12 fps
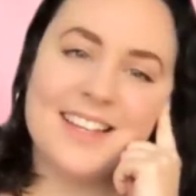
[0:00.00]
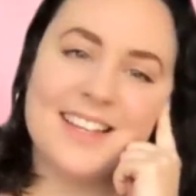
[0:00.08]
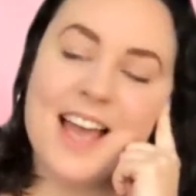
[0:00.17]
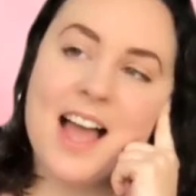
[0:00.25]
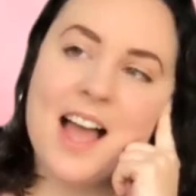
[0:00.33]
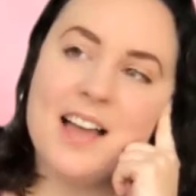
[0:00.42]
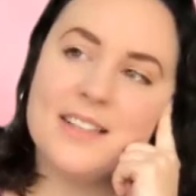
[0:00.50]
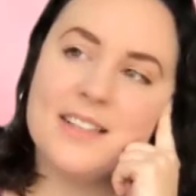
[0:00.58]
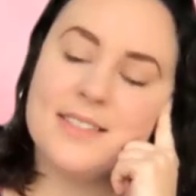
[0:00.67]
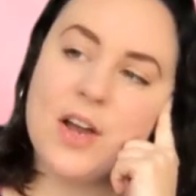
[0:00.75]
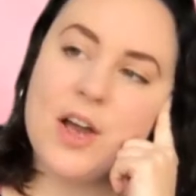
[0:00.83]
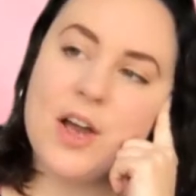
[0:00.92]
Yeah,
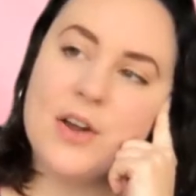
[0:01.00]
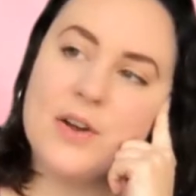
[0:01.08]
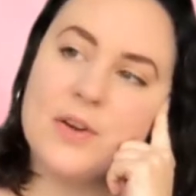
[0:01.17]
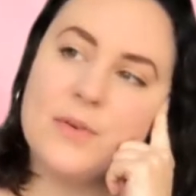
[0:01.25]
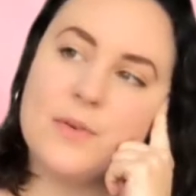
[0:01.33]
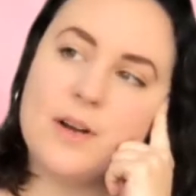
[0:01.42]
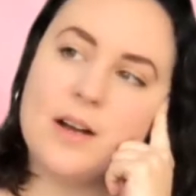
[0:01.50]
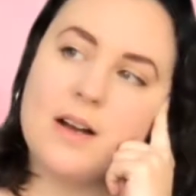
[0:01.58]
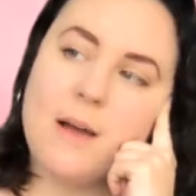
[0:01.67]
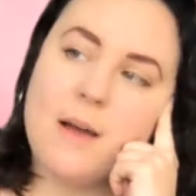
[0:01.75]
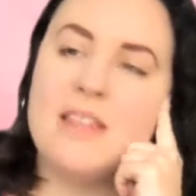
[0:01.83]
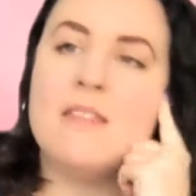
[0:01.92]
so
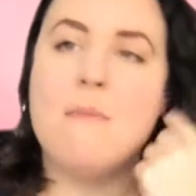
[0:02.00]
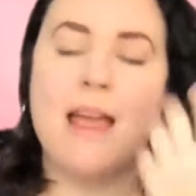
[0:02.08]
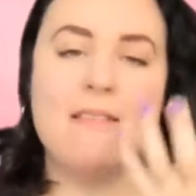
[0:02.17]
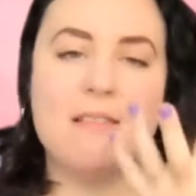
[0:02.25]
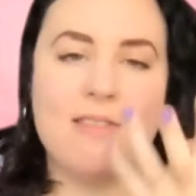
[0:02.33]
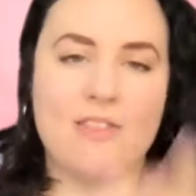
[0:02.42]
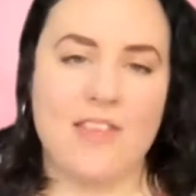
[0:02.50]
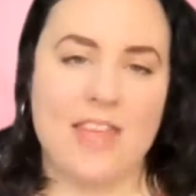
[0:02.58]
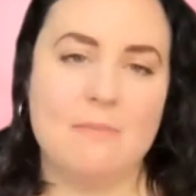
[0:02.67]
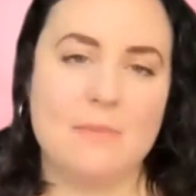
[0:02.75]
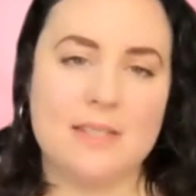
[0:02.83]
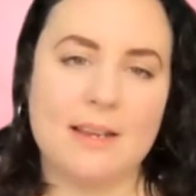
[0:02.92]
I mean the main
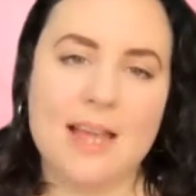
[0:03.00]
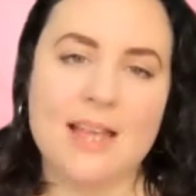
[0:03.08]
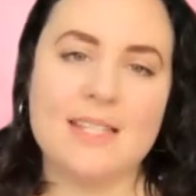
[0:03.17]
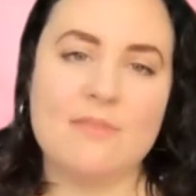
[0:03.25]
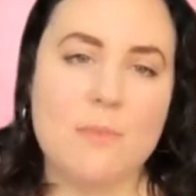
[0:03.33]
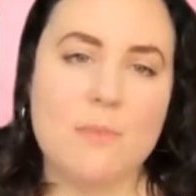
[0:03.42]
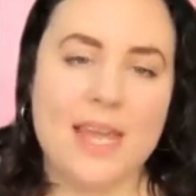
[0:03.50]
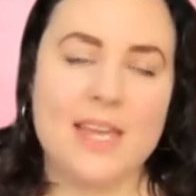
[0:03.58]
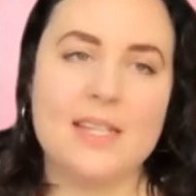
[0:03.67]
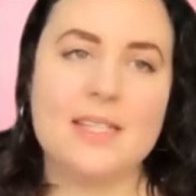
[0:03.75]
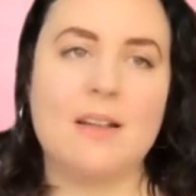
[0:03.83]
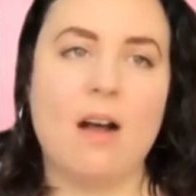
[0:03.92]
themes, I guess, of the
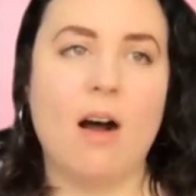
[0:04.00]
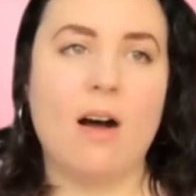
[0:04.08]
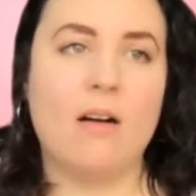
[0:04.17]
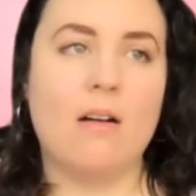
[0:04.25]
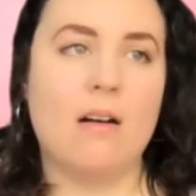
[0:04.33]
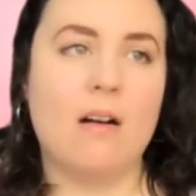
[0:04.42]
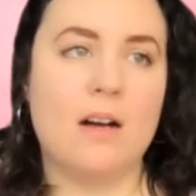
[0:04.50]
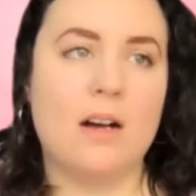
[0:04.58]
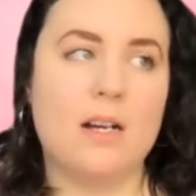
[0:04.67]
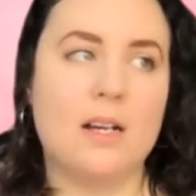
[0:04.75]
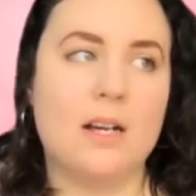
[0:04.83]
piece are